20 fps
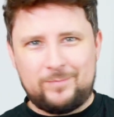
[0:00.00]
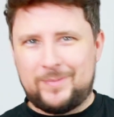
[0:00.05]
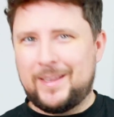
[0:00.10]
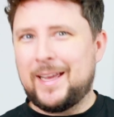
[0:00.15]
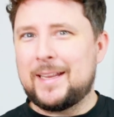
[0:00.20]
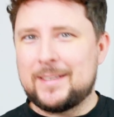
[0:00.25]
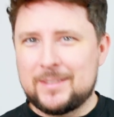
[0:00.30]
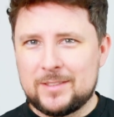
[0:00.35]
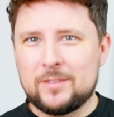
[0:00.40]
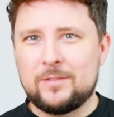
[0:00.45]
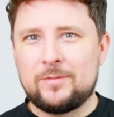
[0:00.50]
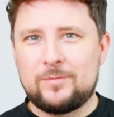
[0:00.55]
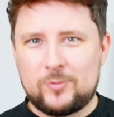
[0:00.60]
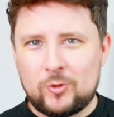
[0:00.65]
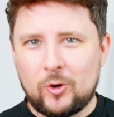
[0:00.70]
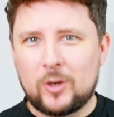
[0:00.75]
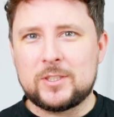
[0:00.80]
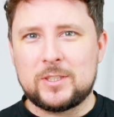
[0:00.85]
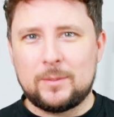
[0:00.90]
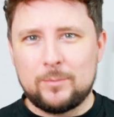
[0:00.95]
cans of
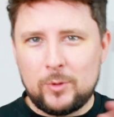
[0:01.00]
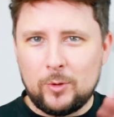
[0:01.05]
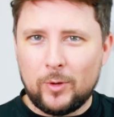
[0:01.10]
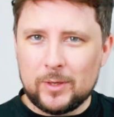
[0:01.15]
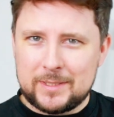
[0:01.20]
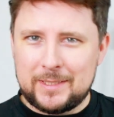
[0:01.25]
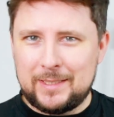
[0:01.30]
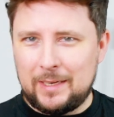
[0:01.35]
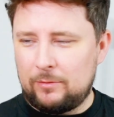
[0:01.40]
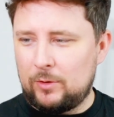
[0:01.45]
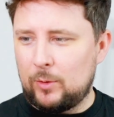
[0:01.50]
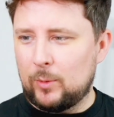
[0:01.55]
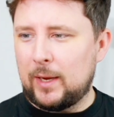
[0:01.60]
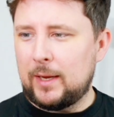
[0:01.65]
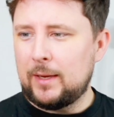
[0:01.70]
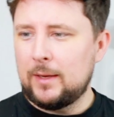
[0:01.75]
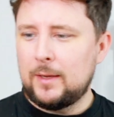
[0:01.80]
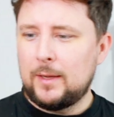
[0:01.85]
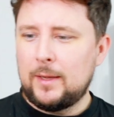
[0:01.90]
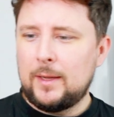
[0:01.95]
dry shampoo I see
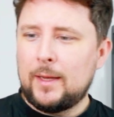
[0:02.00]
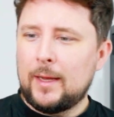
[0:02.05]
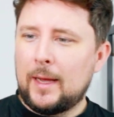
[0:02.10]
everywhere.